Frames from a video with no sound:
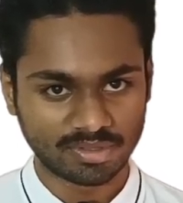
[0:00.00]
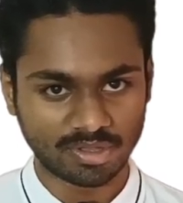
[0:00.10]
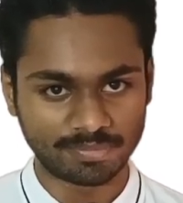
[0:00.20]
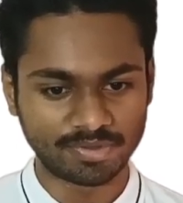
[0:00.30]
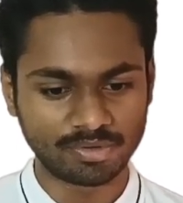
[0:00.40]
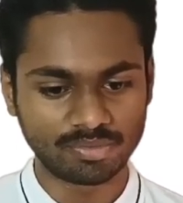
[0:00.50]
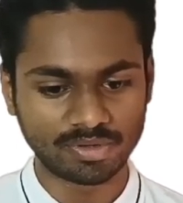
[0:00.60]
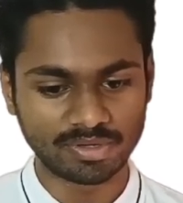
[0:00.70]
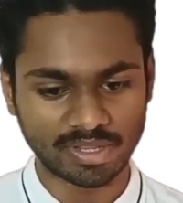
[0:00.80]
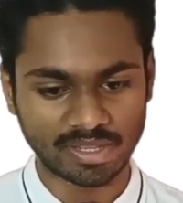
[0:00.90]
After you
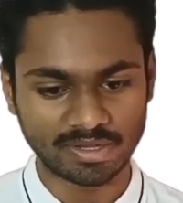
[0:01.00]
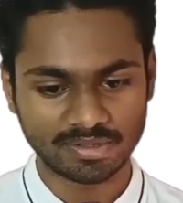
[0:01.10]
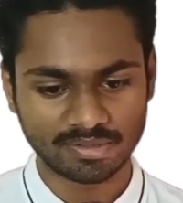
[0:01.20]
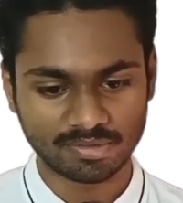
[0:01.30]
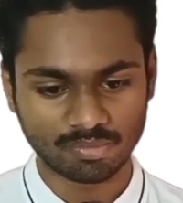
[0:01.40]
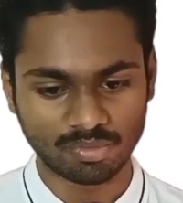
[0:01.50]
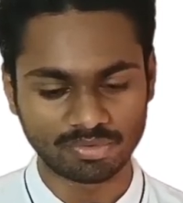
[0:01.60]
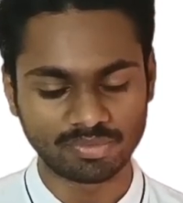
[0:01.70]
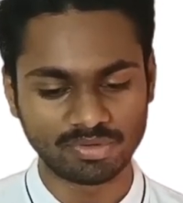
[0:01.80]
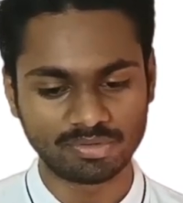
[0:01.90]
done that, what
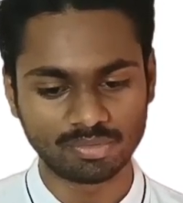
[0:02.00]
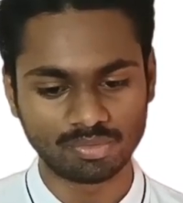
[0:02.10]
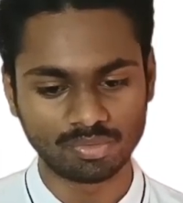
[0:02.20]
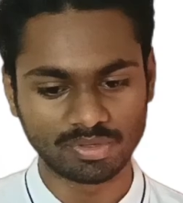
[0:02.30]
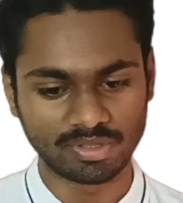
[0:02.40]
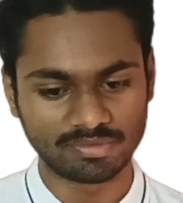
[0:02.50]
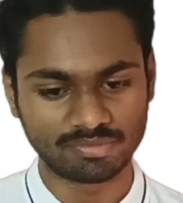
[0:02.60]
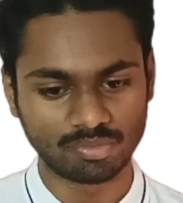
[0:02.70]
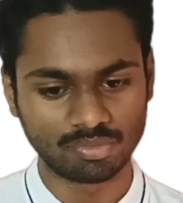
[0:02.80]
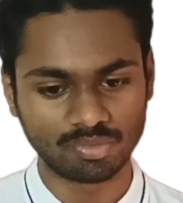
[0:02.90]
you need to do is
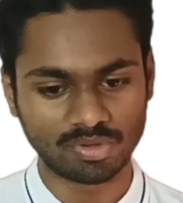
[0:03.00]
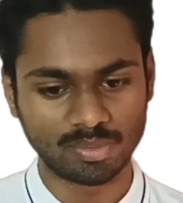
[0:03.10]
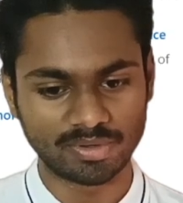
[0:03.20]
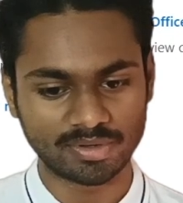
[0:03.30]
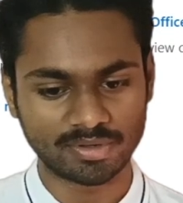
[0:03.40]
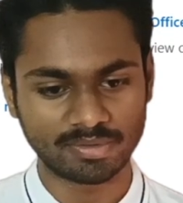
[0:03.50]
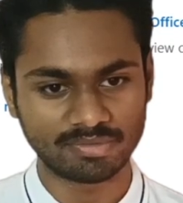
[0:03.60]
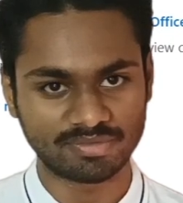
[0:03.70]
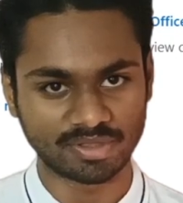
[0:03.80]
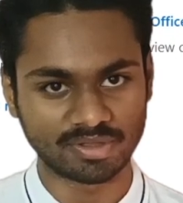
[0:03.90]
go to our
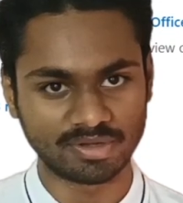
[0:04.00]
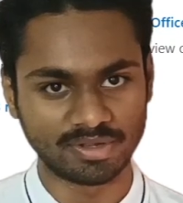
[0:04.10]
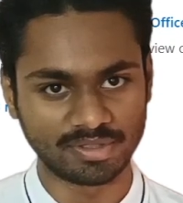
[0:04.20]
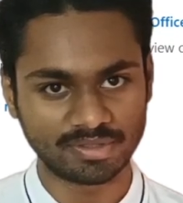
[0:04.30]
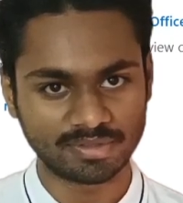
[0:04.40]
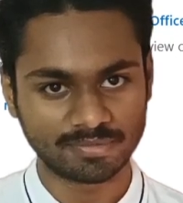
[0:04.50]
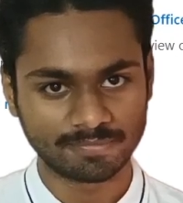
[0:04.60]
second link,